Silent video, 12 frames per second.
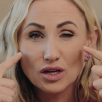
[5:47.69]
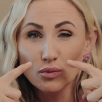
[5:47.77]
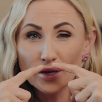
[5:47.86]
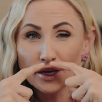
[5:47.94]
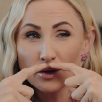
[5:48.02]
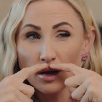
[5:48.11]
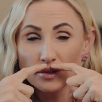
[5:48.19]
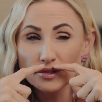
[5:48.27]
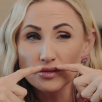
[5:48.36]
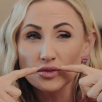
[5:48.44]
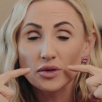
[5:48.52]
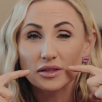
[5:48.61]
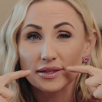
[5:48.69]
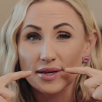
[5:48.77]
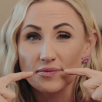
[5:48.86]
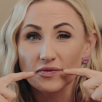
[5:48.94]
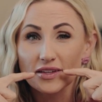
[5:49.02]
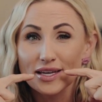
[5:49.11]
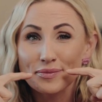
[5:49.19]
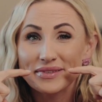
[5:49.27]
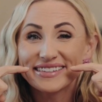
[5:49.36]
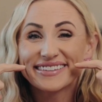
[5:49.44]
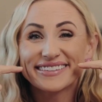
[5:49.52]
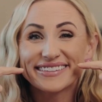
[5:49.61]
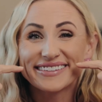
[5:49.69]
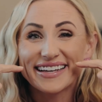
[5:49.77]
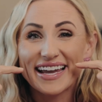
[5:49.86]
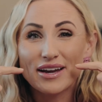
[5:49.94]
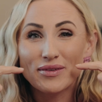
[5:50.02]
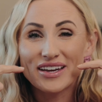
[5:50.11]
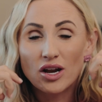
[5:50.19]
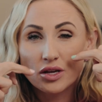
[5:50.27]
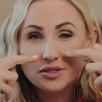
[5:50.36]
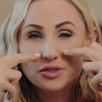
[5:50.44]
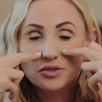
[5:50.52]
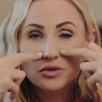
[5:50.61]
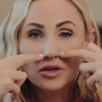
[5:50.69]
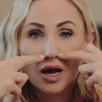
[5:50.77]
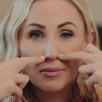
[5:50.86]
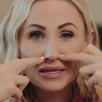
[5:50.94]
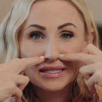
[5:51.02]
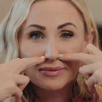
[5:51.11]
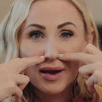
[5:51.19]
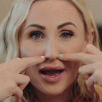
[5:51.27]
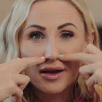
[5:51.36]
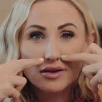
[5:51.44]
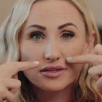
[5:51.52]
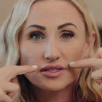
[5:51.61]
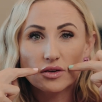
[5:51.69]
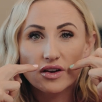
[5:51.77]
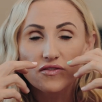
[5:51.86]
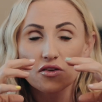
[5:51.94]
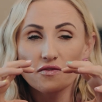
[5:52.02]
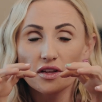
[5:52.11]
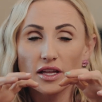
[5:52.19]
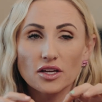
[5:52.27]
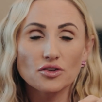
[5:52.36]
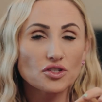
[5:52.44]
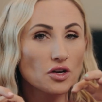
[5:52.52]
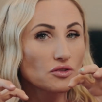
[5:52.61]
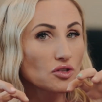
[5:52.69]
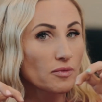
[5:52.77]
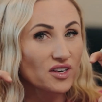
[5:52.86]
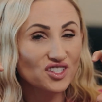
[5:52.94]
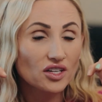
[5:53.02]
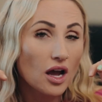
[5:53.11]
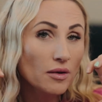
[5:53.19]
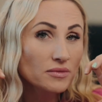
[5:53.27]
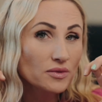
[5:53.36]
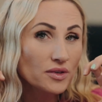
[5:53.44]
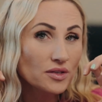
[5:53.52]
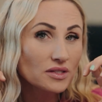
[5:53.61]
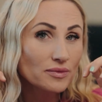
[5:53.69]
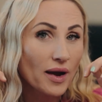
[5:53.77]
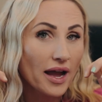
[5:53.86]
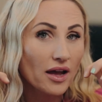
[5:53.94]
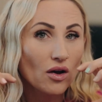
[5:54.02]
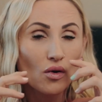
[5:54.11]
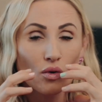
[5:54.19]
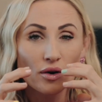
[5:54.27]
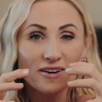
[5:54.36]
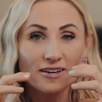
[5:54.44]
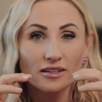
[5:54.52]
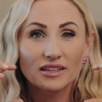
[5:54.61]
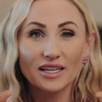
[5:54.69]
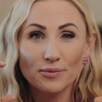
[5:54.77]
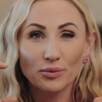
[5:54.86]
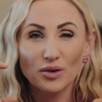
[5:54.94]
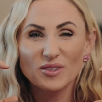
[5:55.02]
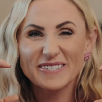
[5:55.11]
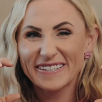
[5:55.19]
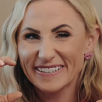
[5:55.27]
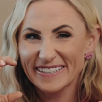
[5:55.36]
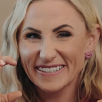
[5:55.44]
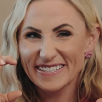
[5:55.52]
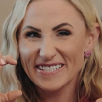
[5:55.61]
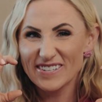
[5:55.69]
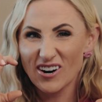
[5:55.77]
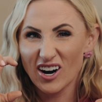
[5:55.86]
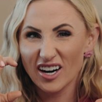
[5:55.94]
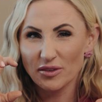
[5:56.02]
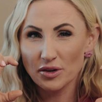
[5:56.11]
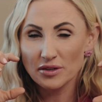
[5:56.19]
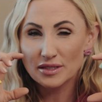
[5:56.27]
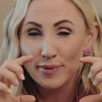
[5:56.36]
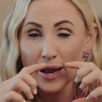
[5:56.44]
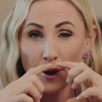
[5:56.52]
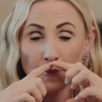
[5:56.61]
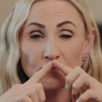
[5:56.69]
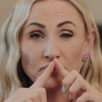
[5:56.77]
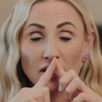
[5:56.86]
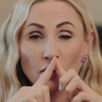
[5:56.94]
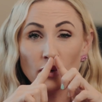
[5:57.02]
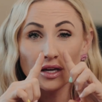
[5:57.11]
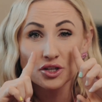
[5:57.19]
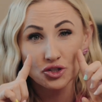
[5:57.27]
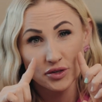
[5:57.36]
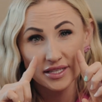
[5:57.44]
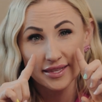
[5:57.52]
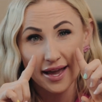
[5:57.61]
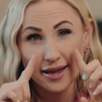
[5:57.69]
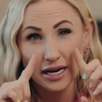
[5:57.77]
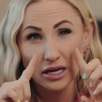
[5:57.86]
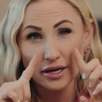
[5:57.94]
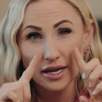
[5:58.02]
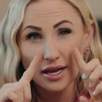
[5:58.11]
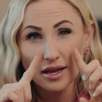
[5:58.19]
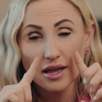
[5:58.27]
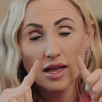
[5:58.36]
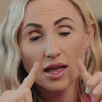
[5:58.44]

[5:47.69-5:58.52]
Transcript: We can also do a lip flip, and we can also do gummy smile. So if you feel like you show too much gums when you smile or your lip rolls under too hard when you smile, we can treat that area.